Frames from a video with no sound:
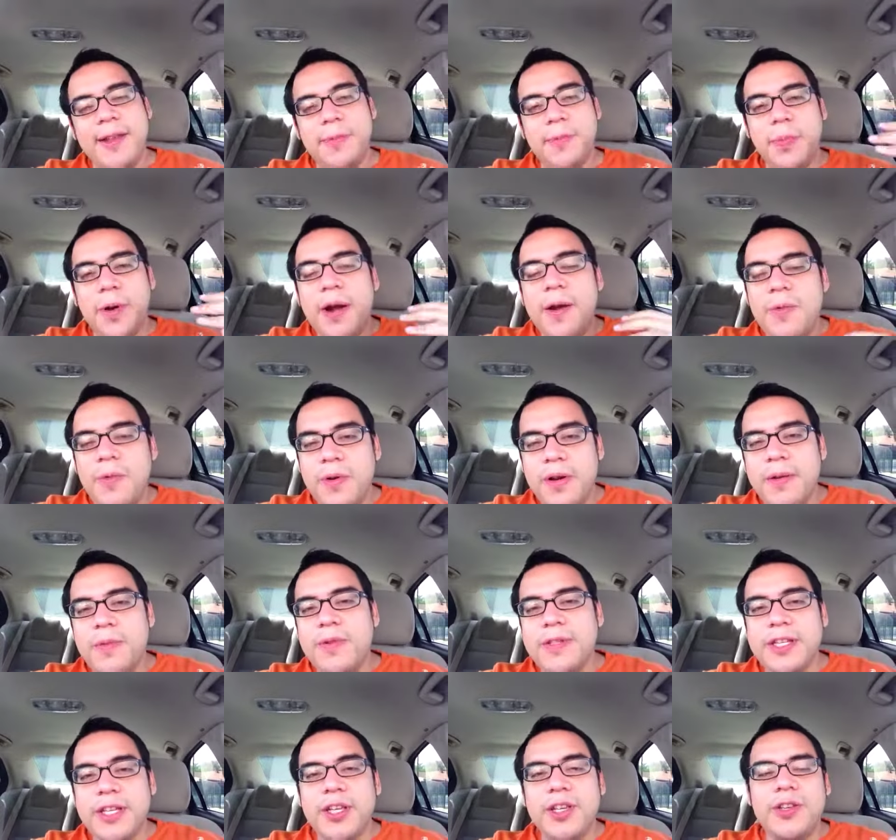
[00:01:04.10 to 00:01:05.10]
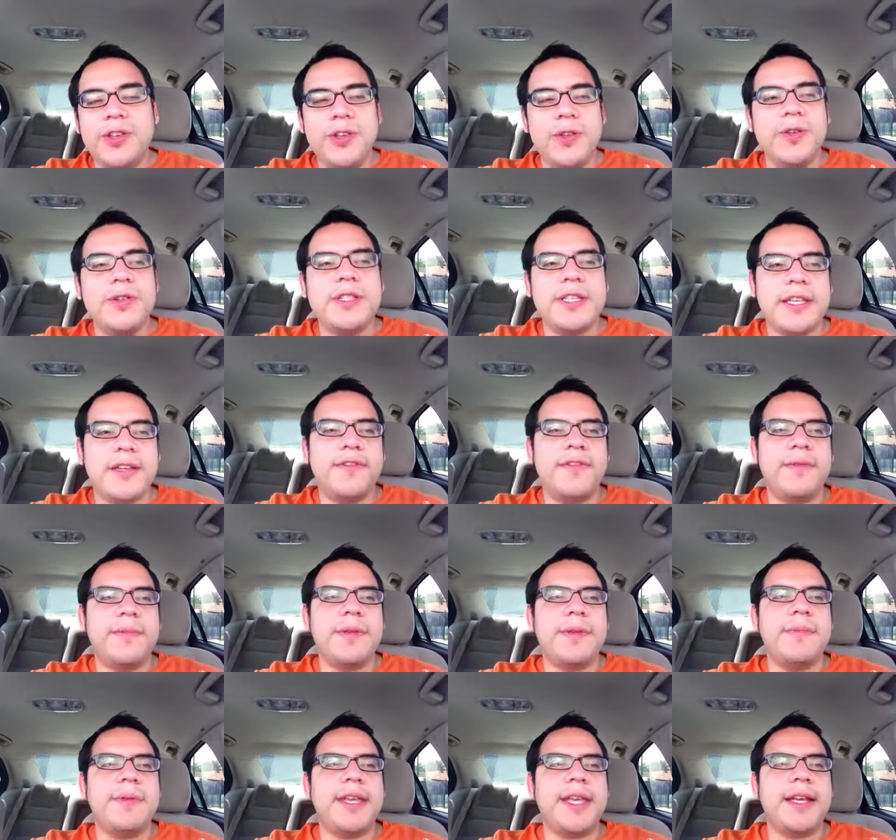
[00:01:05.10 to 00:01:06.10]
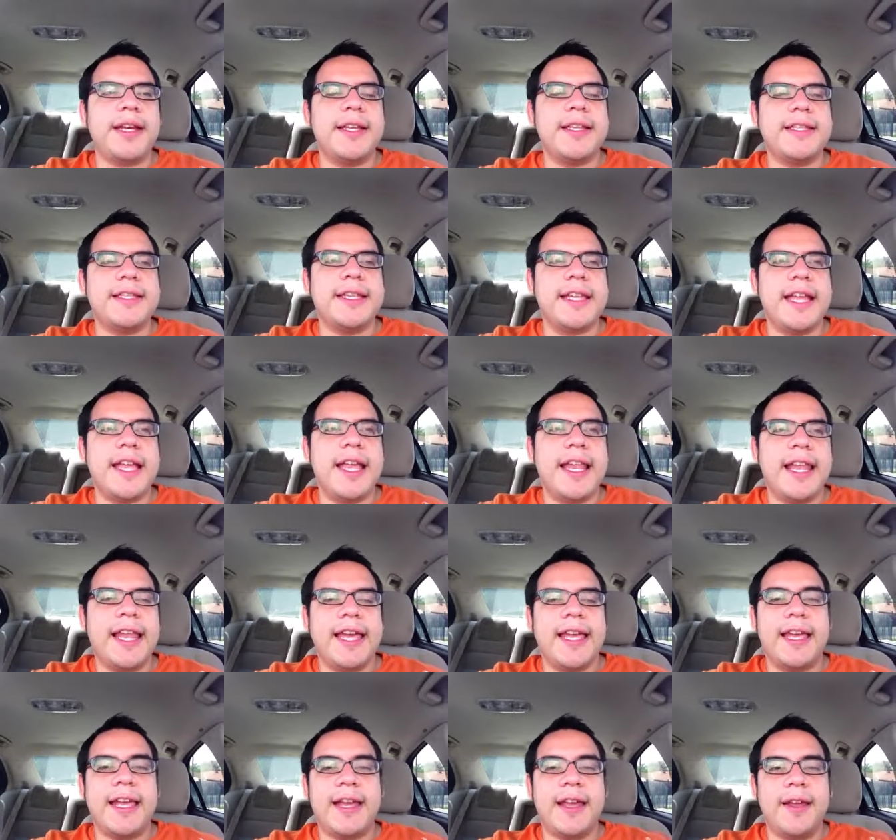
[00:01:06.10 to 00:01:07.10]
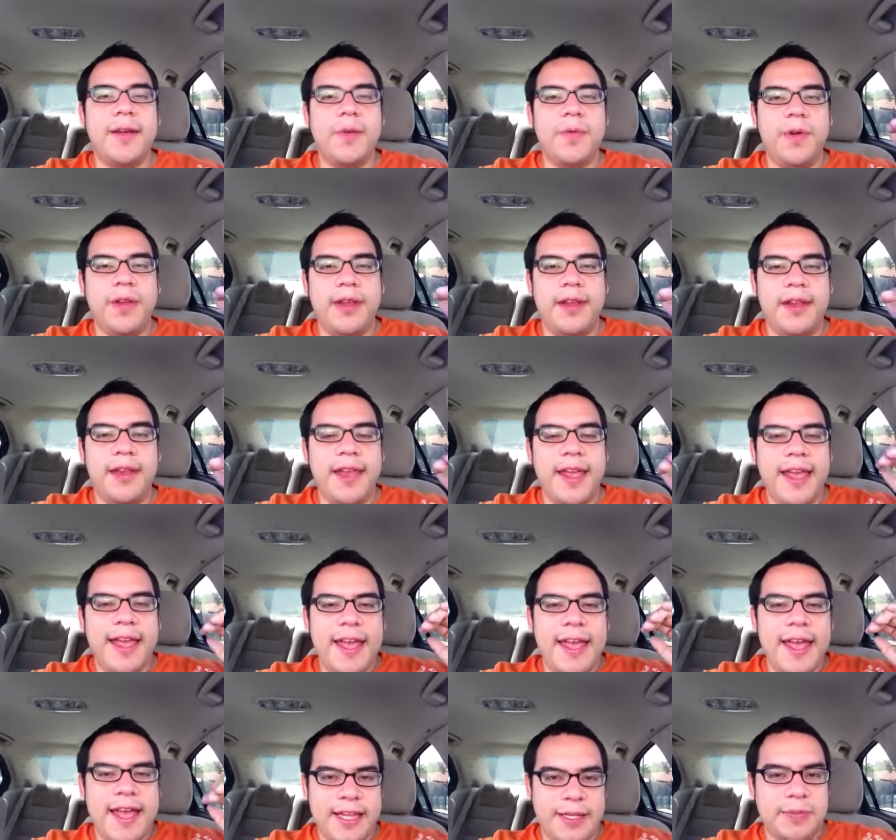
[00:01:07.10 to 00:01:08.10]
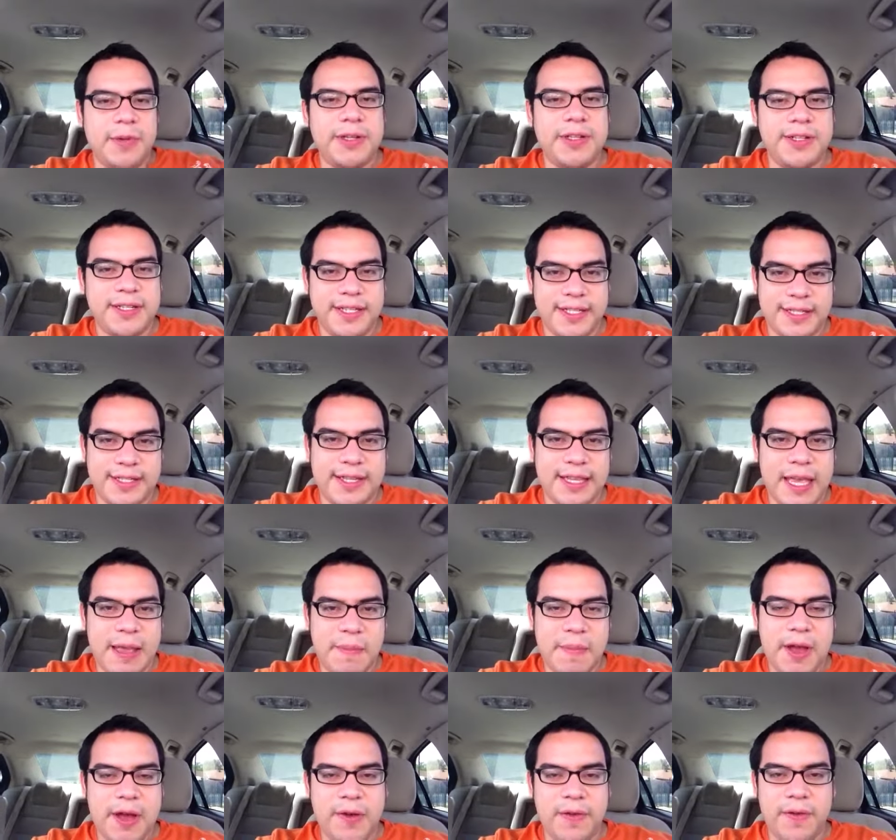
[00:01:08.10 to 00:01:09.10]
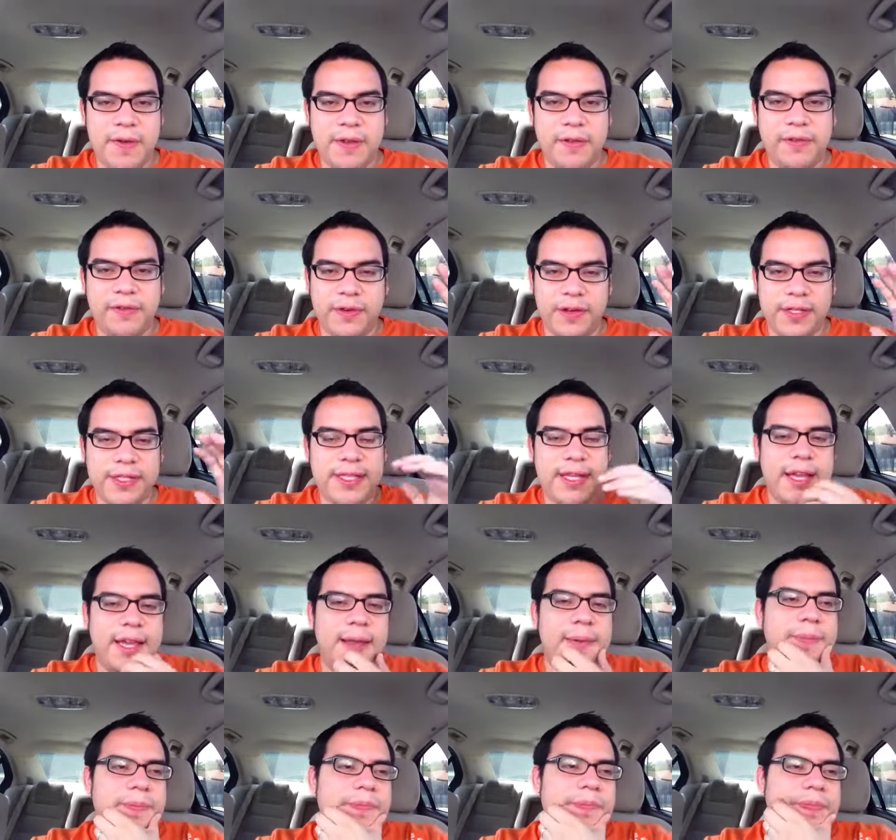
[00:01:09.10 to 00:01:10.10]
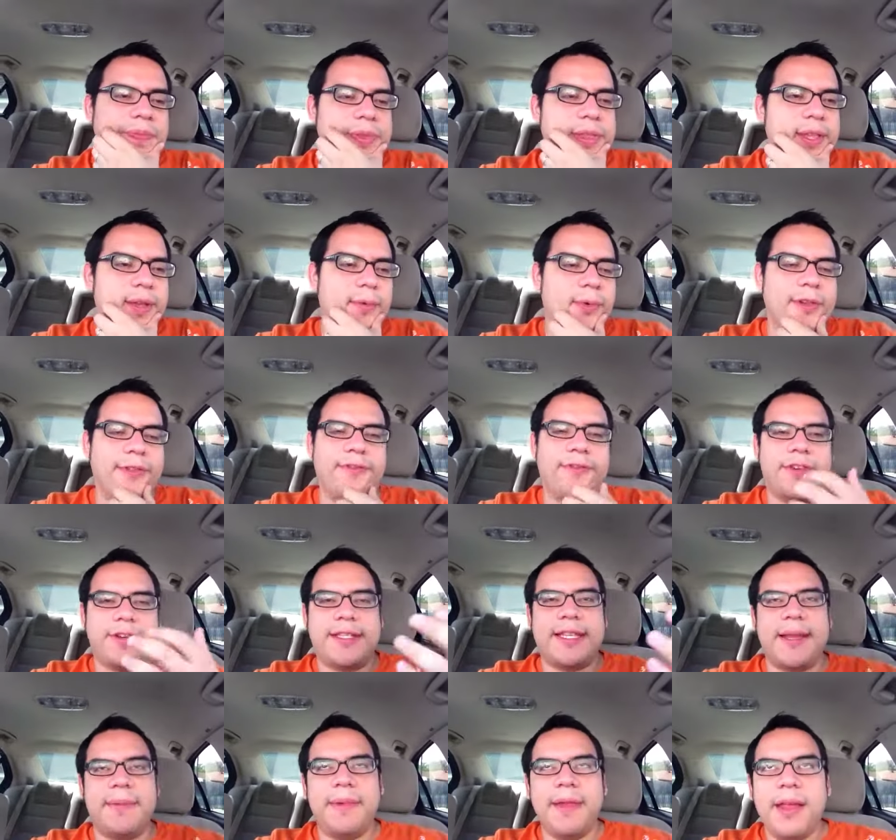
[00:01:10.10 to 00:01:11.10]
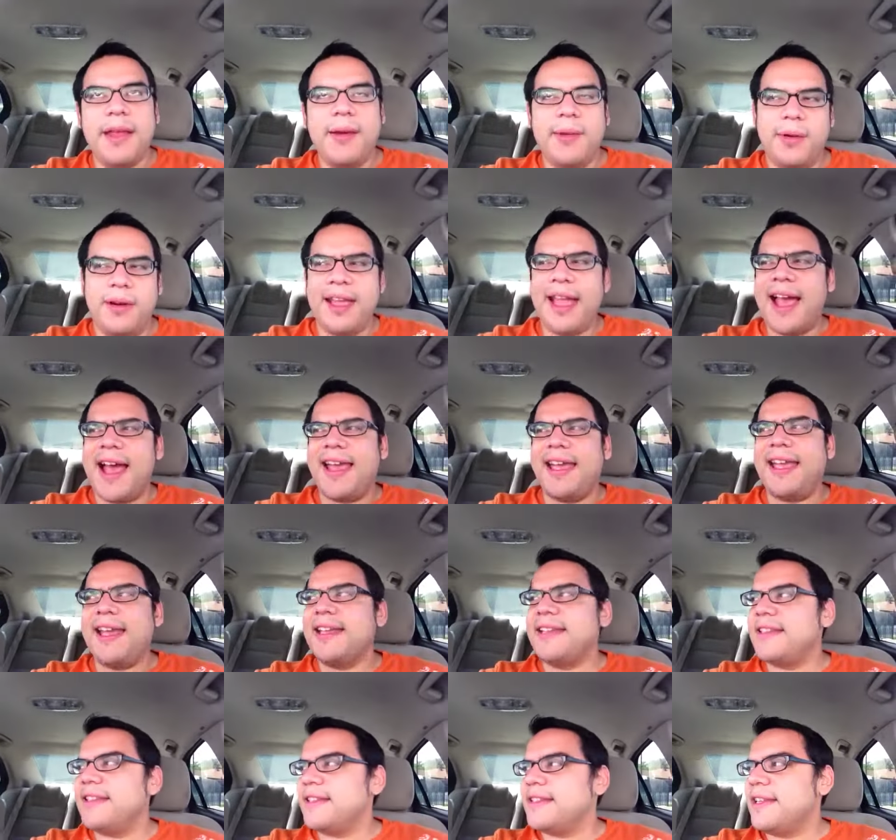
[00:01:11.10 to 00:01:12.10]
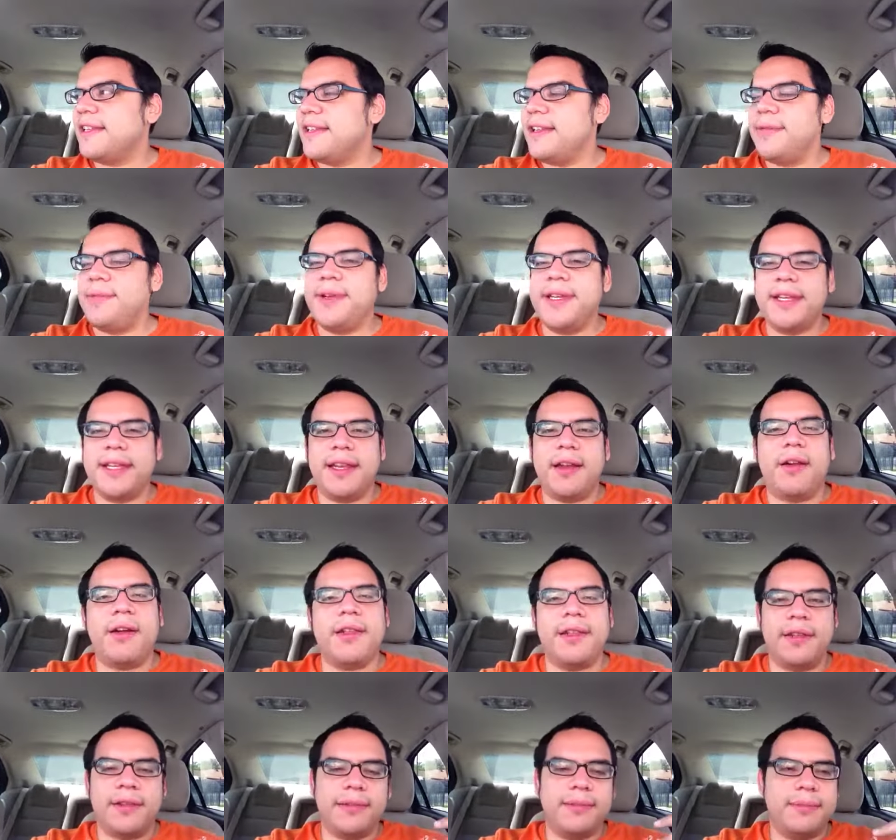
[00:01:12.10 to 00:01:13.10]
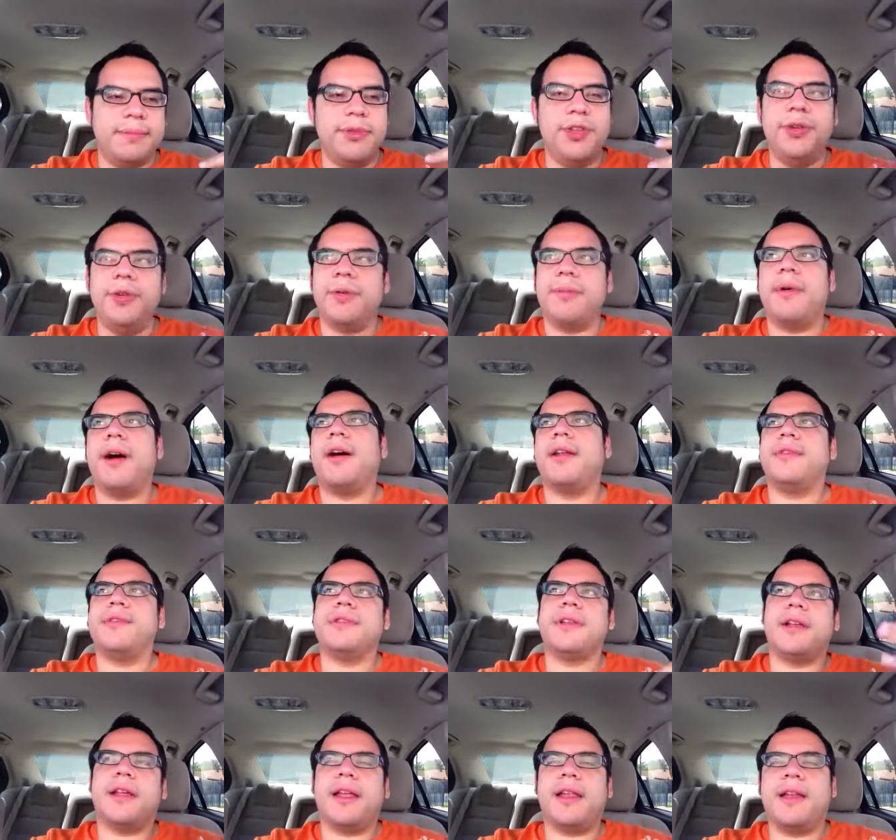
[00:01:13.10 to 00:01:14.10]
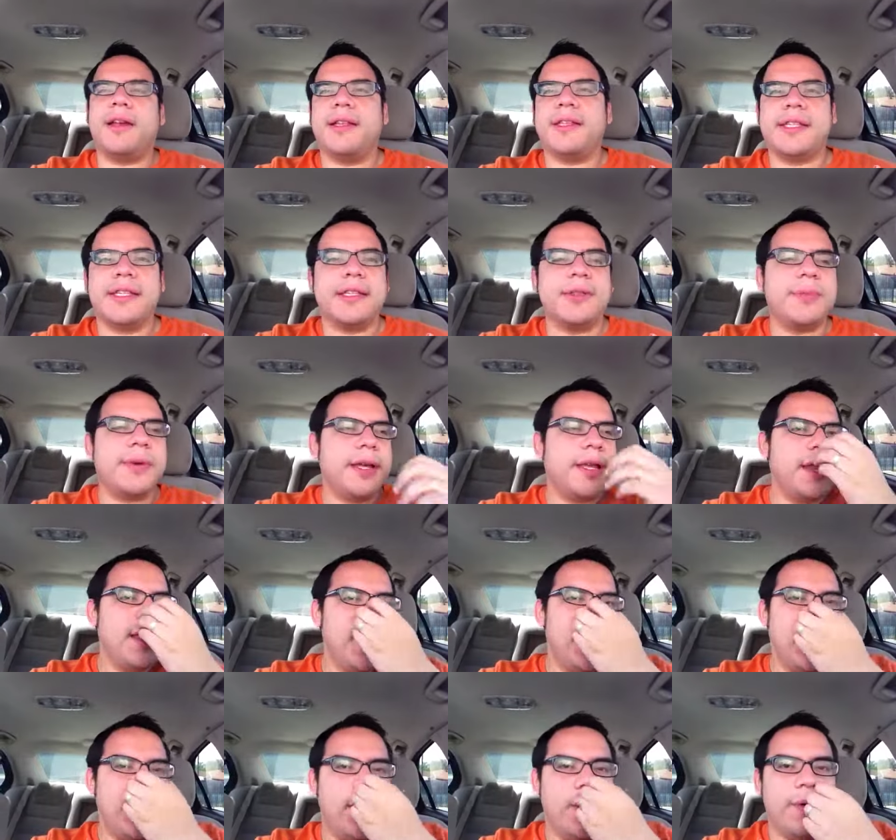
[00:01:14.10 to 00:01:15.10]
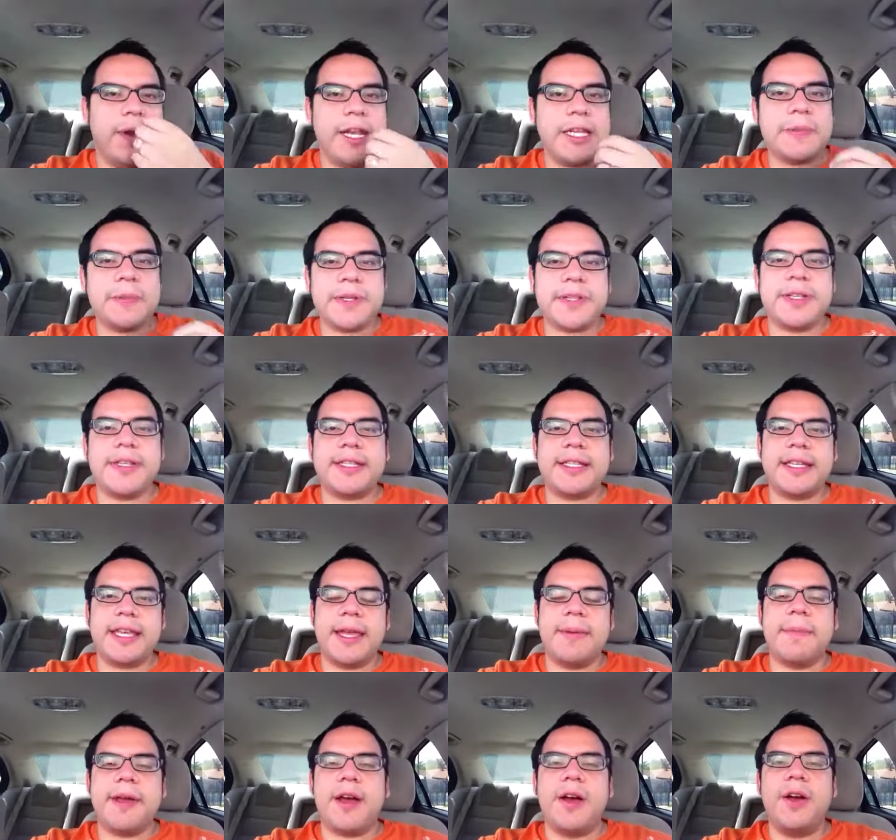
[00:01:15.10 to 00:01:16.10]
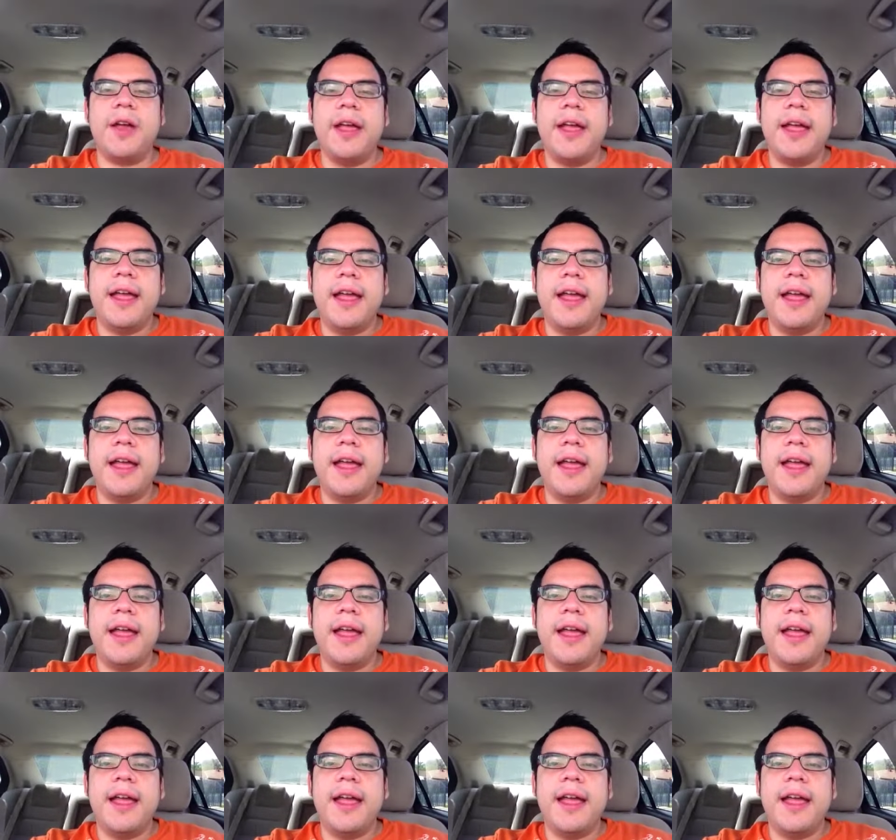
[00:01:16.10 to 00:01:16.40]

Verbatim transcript: Part one was a huge thing for me because, like, when Xbox 360 came out the first time, well, the first time, well, yeah, I guess, because then they redid all the newer models and all that nonsense. But when Xbox 360 came out,